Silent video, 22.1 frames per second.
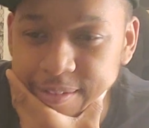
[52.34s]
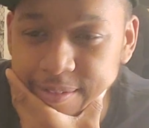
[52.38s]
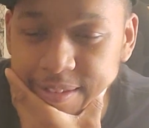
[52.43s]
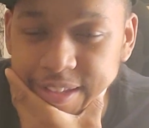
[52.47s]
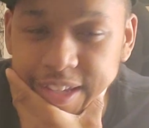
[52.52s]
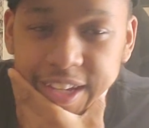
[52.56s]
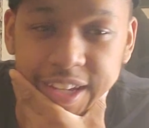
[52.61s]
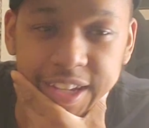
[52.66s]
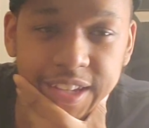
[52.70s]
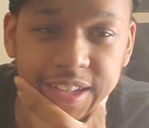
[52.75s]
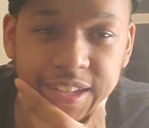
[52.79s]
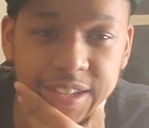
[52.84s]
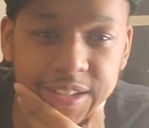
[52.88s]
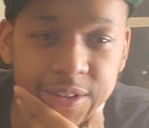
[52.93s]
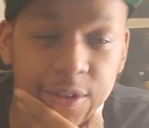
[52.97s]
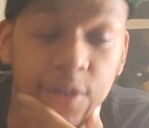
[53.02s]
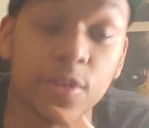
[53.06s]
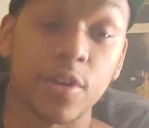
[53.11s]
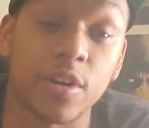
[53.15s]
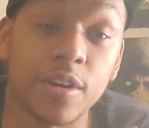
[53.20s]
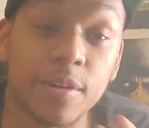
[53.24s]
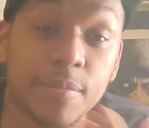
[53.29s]
Nick
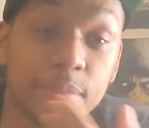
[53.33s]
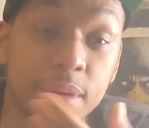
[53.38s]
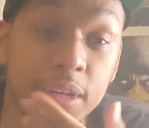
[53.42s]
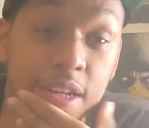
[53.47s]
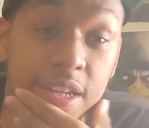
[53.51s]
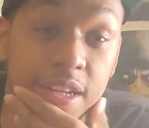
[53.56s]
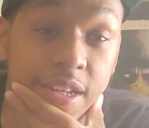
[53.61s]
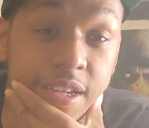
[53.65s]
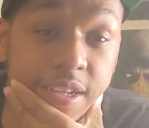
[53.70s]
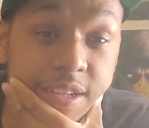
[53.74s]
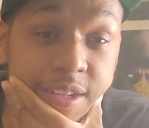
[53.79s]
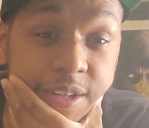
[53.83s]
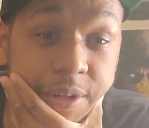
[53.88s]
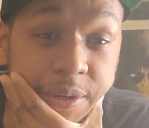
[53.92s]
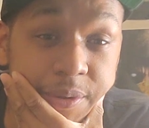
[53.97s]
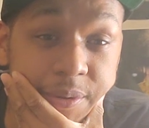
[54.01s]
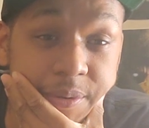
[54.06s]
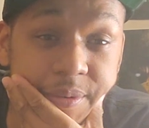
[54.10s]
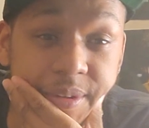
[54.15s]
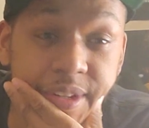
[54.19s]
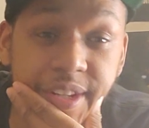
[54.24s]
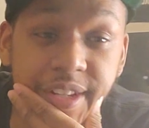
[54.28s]
or Benny, you
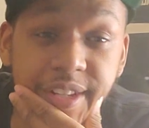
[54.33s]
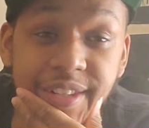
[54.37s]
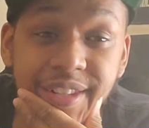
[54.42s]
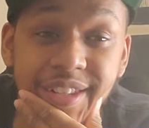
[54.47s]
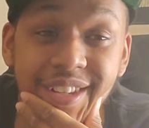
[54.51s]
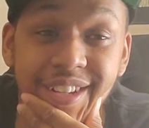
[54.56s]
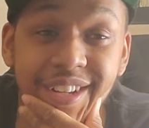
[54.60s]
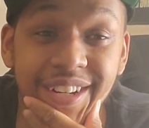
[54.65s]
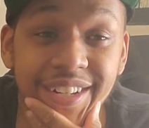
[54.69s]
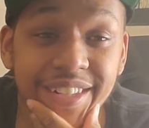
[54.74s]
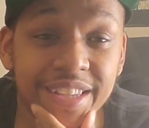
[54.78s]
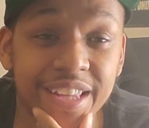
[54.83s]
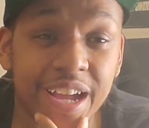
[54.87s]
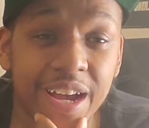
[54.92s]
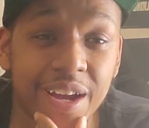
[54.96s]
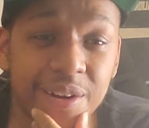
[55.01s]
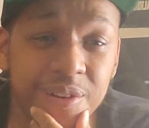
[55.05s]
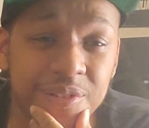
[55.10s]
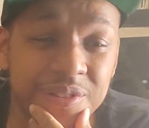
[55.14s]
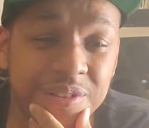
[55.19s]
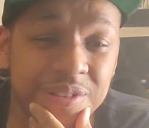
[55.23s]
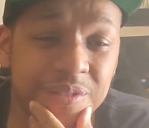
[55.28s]
know, getting gunned
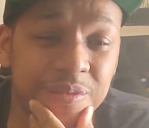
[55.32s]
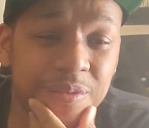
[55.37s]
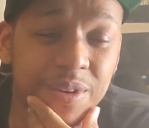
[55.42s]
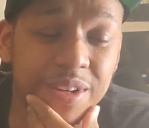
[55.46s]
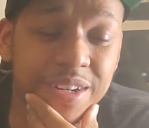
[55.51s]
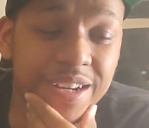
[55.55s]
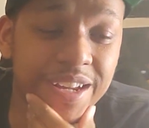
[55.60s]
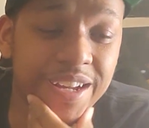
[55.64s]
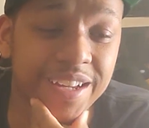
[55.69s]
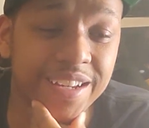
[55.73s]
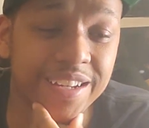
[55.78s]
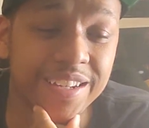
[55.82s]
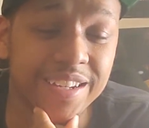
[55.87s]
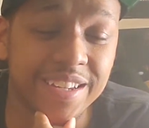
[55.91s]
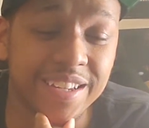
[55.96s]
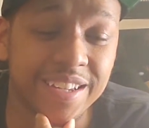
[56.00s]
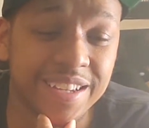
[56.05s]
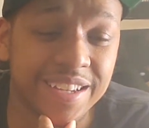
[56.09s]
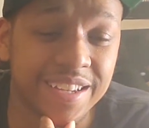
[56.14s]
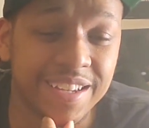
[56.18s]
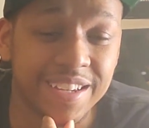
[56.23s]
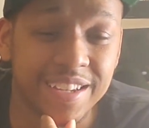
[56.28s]
down and whatnot,
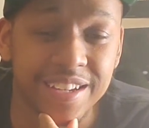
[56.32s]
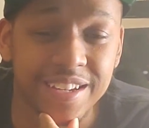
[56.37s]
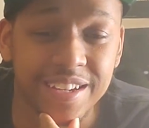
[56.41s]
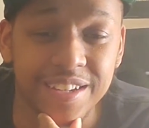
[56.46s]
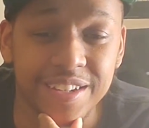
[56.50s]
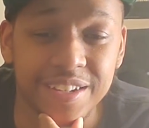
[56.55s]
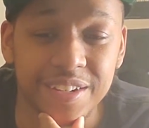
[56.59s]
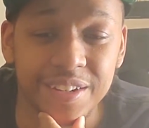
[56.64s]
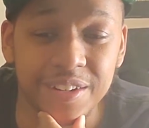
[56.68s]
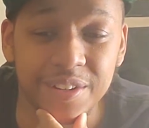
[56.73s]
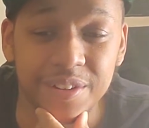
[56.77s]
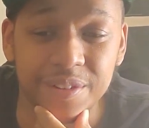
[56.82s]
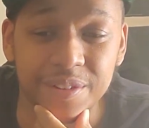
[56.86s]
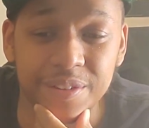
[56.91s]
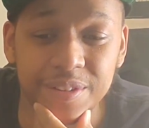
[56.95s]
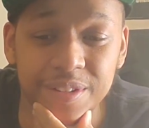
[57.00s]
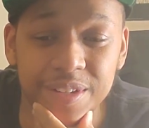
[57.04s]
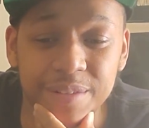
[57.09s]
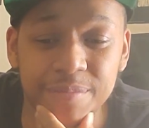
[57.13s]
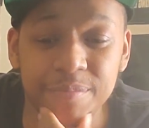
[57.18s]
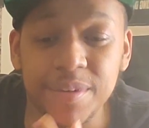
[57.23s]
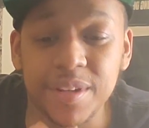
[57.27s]
you know,
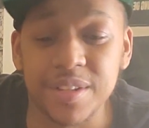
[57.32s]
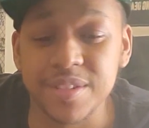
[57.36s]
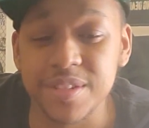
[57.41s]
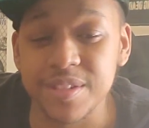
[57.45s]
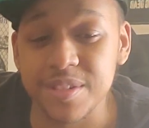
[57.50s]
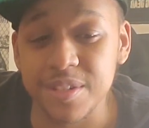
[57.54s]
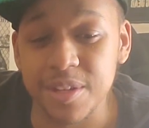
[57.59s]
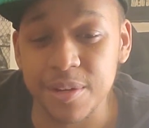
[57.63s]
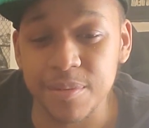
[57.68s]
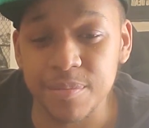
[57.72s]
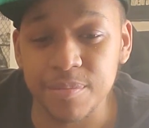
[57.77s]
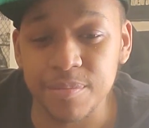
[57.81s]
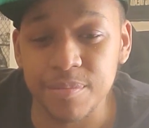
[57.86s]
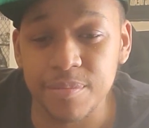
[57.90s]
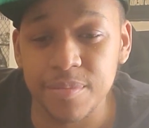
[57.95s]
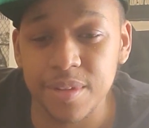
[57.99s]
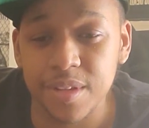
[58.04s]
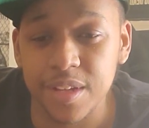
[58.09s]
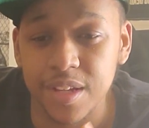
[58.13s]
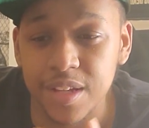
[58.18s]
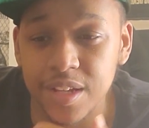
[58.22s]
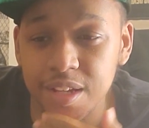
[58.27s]
it messes up
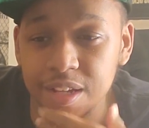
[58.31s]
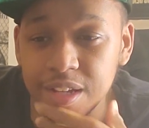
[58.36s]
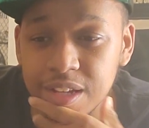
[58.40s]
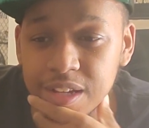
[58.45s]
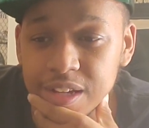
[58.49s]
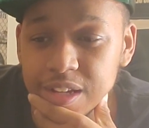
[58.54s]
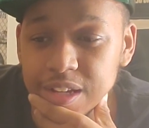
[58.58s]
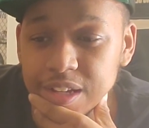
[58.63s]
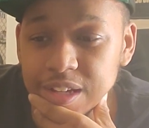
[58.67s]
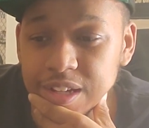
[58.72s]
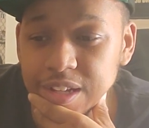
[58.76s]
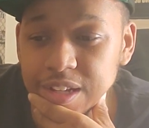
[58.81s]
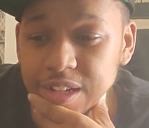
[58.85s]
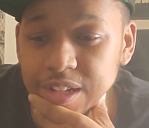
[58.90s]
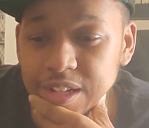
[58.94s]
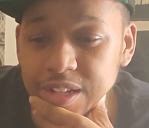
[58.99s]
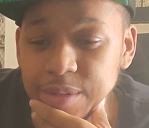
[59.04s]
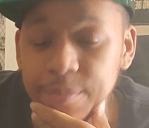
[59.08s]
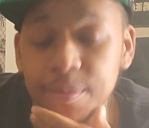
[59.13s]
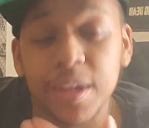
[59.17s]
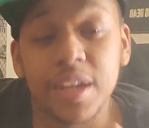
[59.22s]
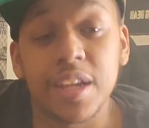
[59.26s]

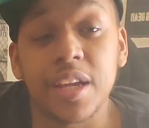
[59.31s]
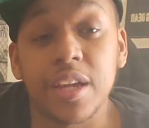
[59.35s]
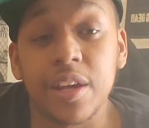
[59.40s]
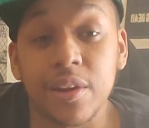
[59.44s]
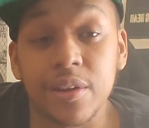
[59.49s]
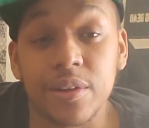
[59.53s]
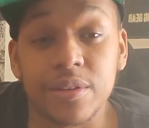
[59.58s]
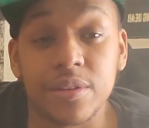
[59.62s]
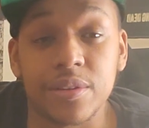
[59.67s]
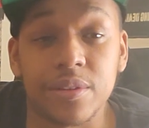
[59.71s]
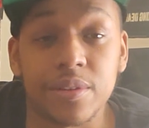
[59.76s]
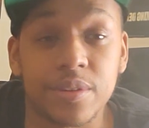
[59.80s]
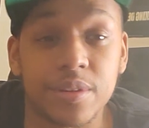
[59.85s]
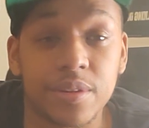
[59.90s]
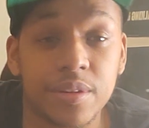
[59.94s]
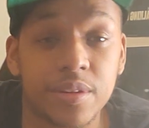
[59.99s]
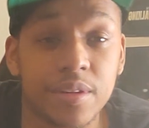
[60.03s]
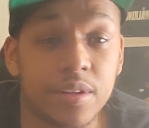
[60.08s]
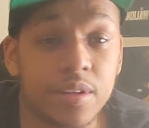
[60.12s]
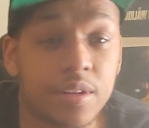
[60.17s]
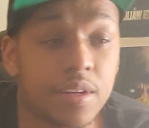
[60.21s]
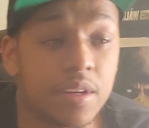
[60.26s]
the main character.
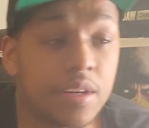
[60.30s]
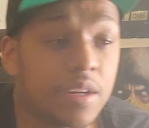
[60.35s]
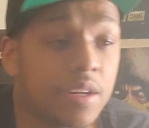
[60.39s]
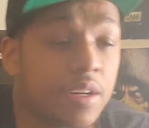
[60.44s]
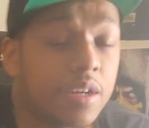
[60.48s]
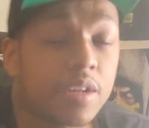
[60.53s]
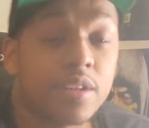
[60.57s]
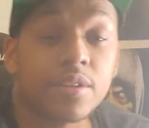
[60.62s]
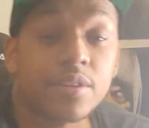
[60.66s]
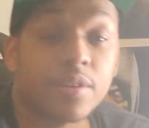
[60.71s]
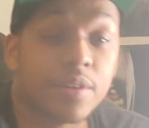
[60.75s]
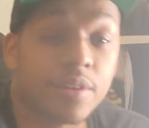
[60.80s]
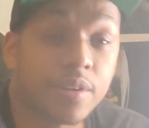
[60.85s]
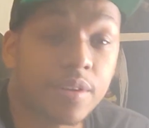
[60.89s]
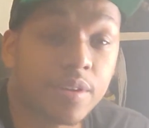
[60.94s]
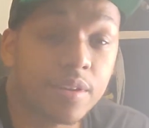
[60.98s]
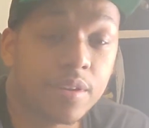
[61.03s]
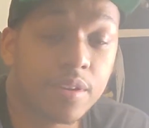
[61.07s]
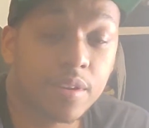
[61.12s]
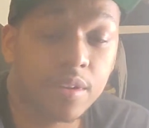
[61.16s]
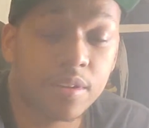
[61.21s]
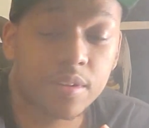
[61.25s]
Hunter,
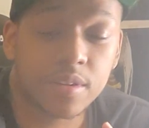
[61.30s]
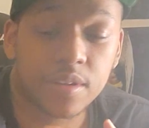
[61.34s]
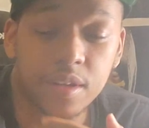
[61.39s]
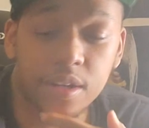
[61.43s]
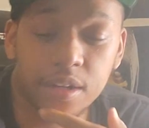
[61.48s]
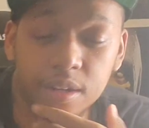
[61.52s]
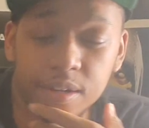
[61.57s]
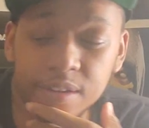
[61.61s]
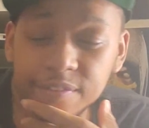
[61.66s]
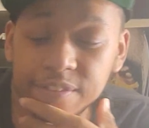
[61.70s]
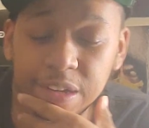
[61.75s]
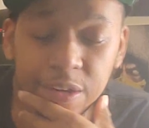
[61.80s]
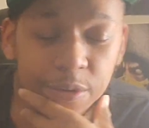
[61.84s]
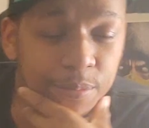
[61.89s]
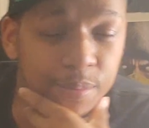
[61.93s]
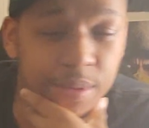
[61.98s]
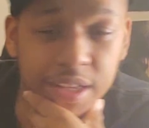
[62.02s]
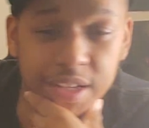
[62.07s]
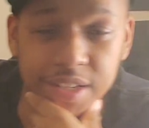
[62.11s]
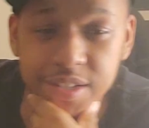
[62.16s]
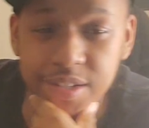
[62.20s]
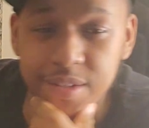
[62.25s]
I forget who
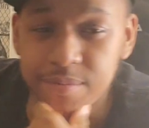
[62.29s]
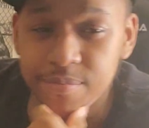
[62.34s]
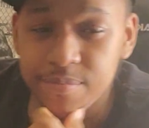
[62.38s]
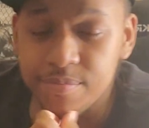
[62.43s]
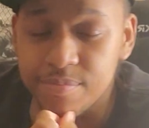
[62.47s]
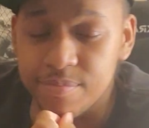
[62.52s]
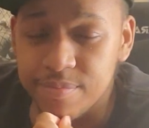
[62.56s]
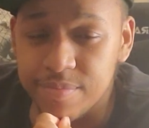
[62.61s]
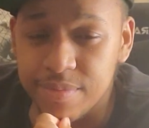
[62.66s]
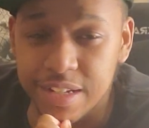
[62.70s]
plays him.